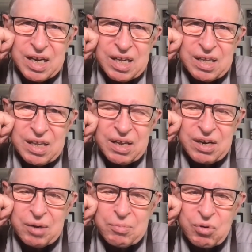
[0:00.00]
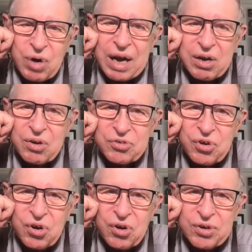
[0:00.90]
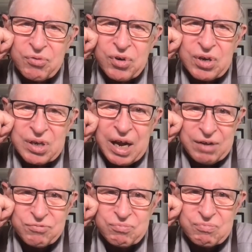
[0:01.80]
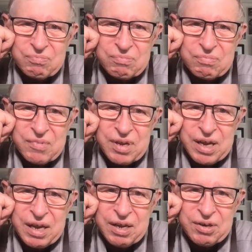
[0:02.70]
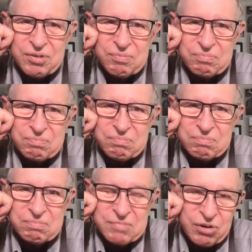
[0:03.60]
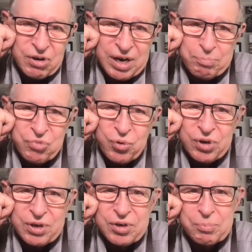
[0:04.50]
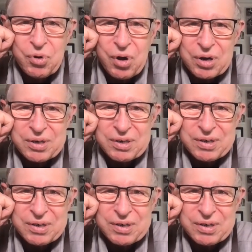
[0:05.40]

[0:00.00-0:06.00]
that I'm a raconteur in real life. And here I am doing it in a book.